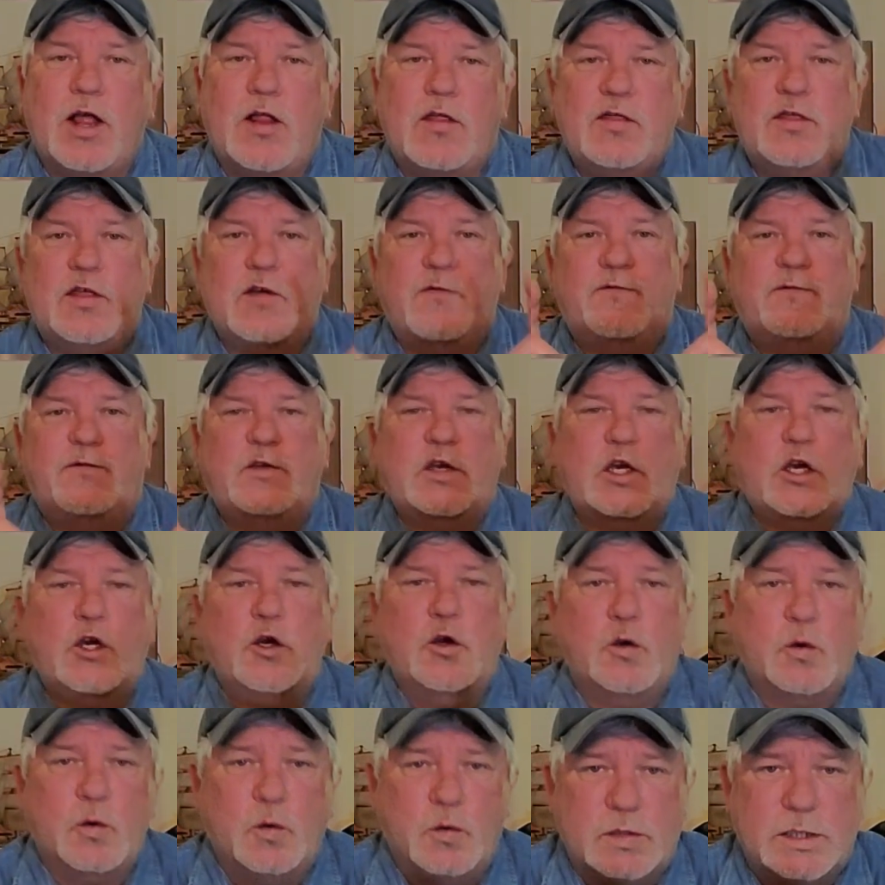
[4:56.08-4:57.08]
The
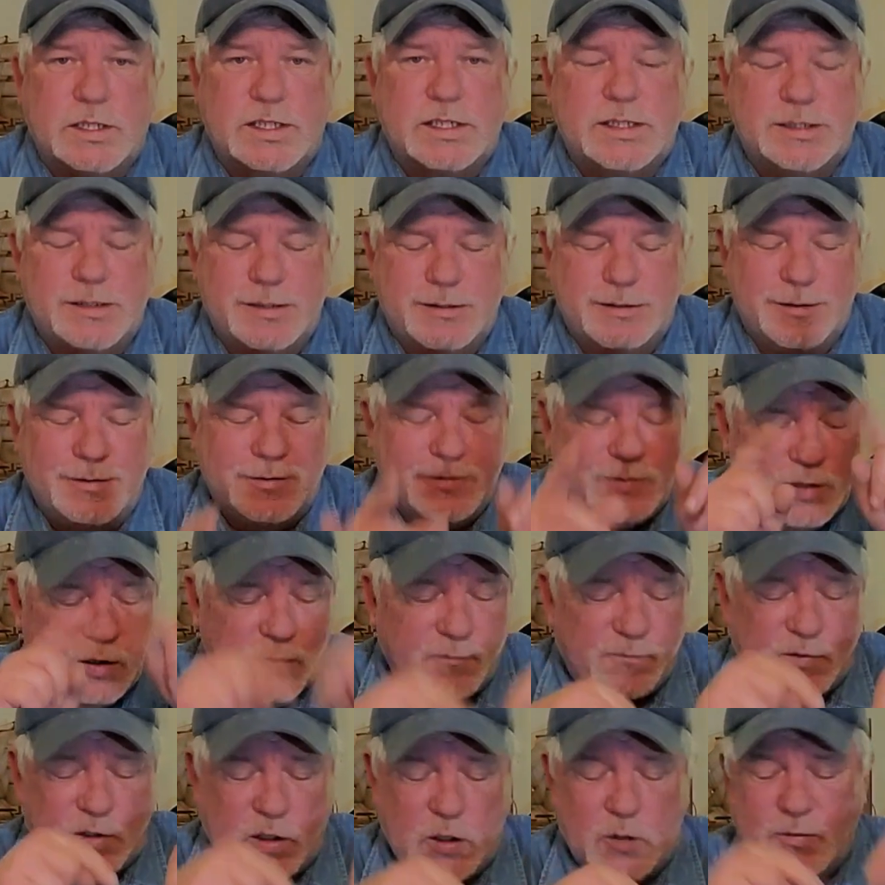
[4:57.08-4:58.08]
fuse
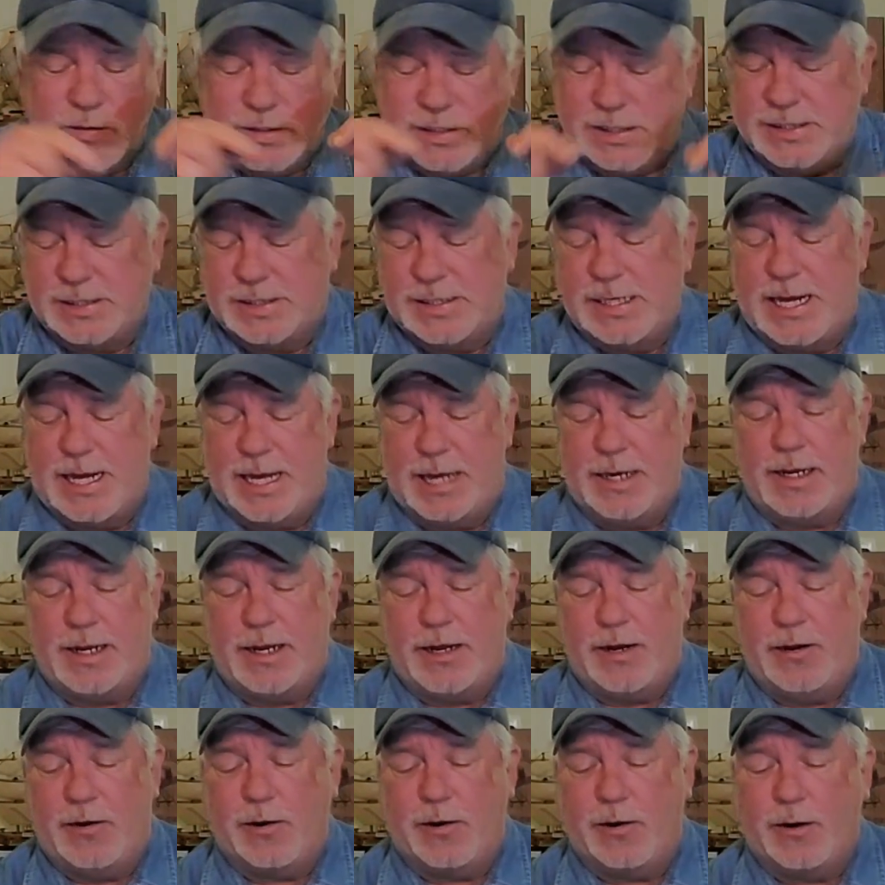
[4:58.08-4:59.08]
is not
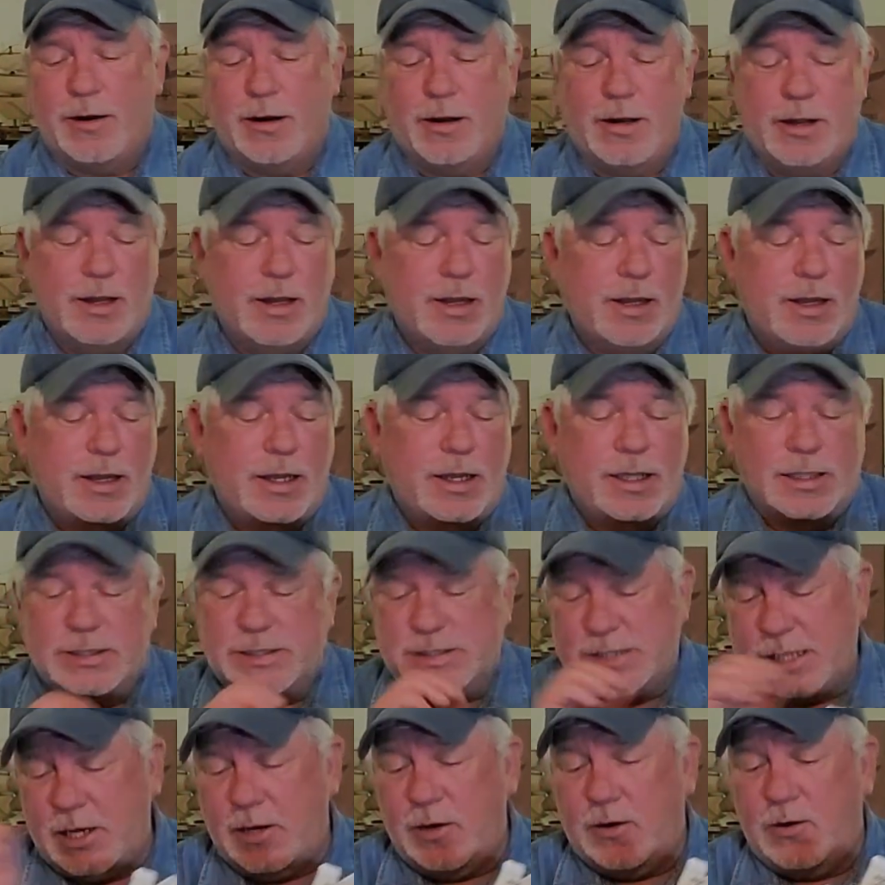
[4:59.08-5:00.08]
here.
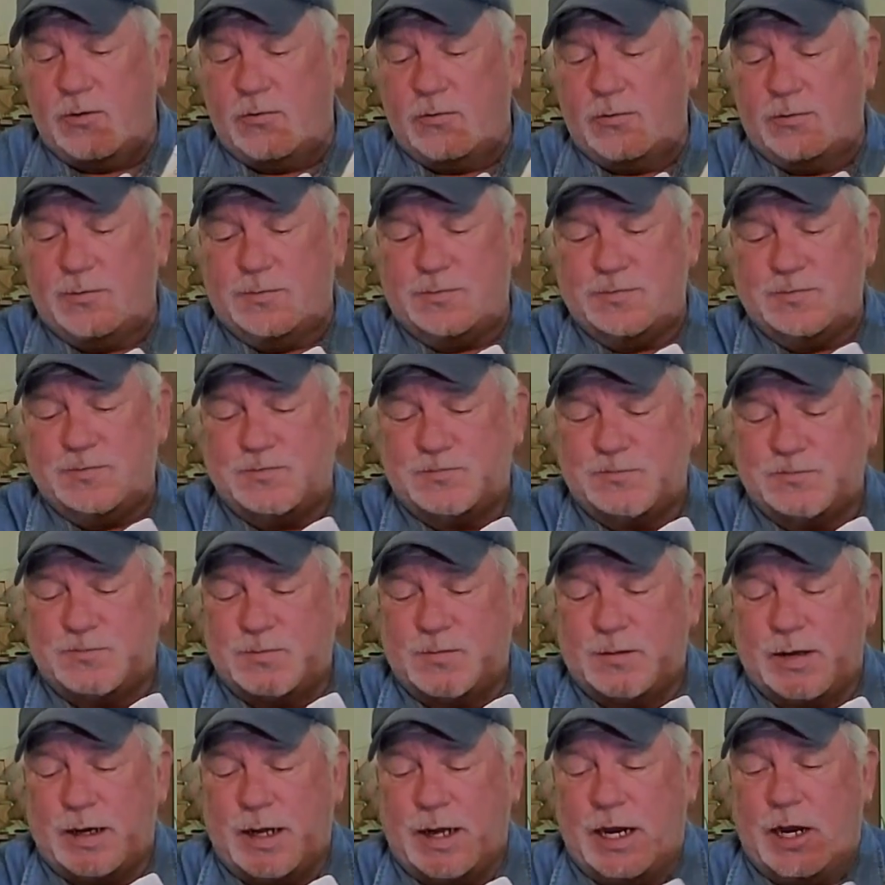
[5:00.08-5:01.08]
So
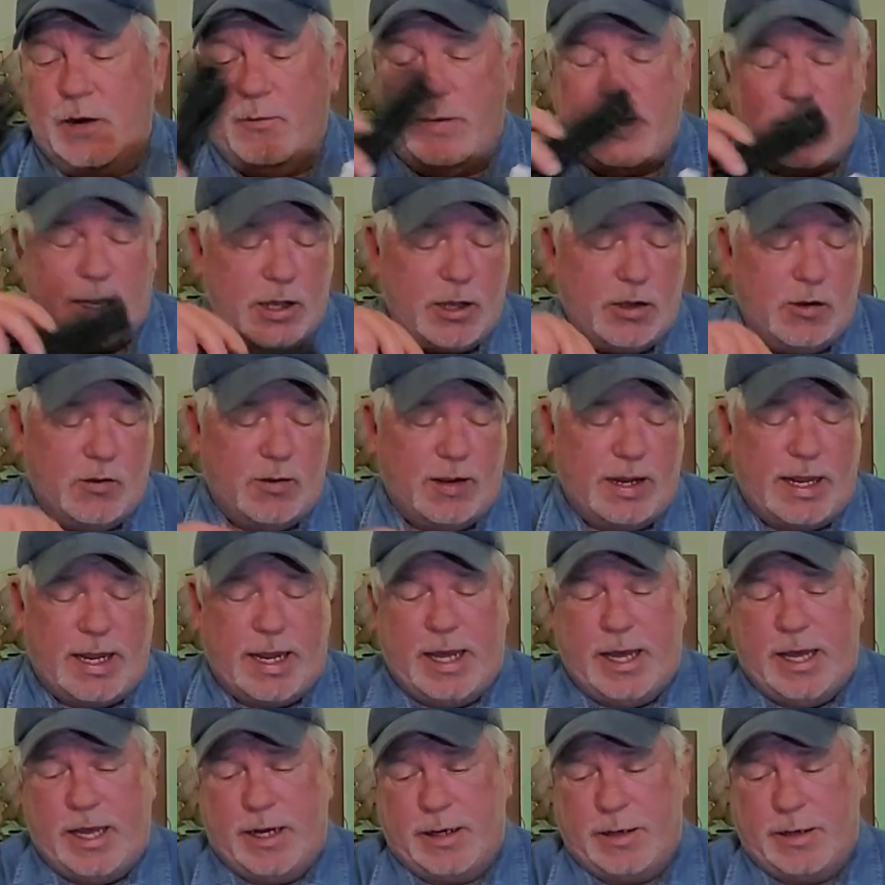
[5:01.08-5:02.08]
Here we go again.